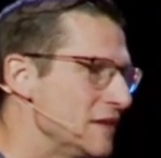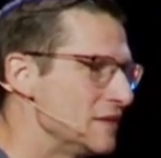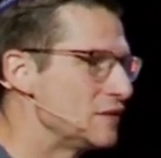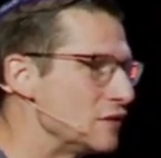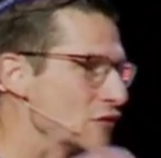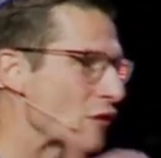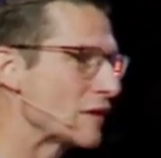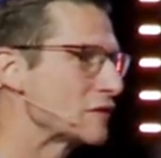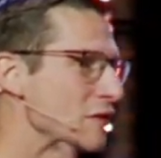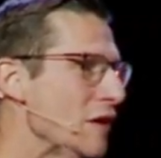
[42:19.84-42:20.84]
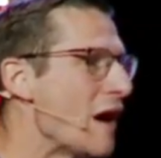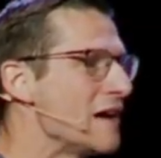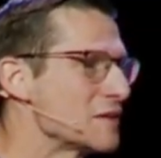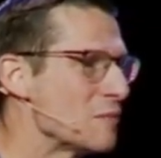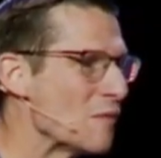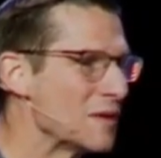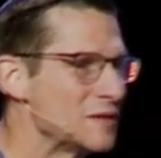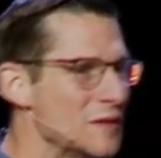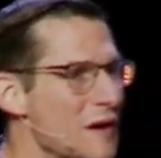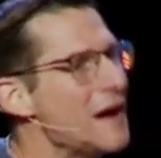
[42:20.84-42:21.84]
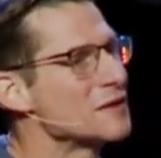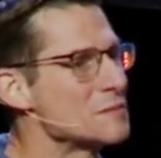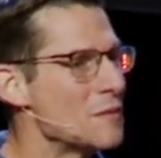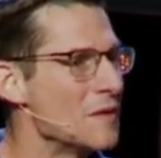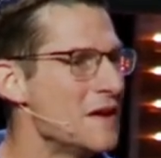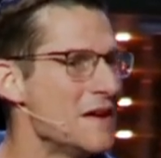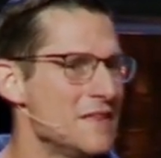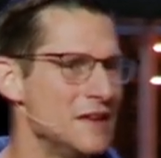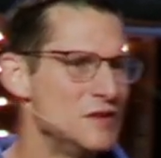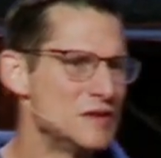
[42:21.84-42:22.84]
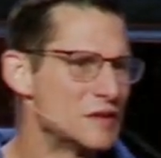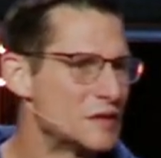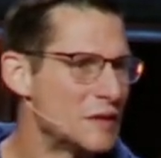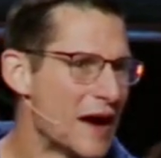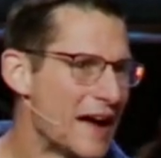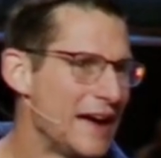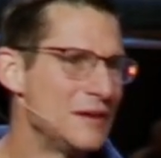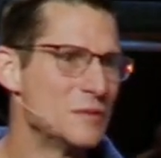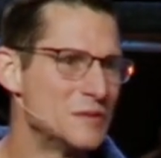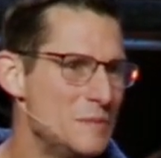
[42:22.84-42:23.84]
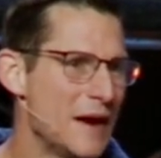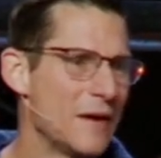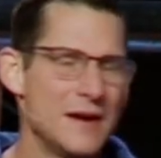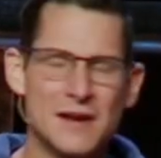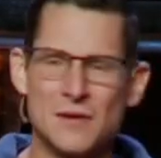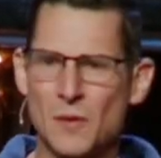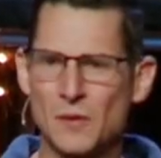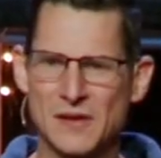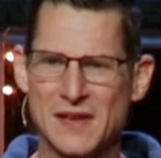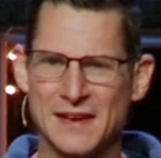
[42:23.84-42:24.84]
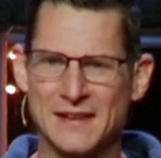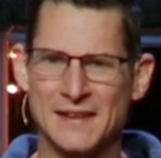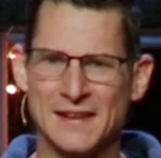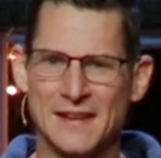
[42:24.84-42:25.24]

is to trust the gospel. What's the gospel? That Jesus died, was buried, and rose again.